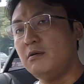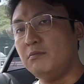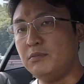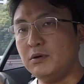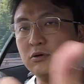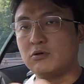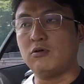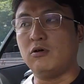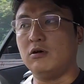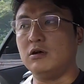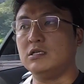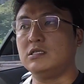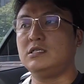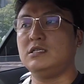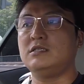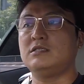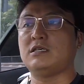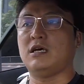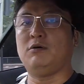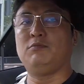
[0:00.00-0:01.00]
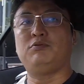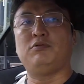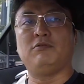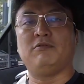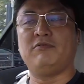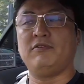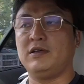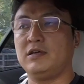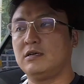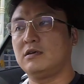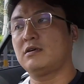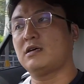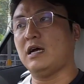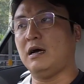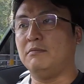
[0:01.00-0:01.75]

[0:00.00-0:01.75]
build quality, soundproofing,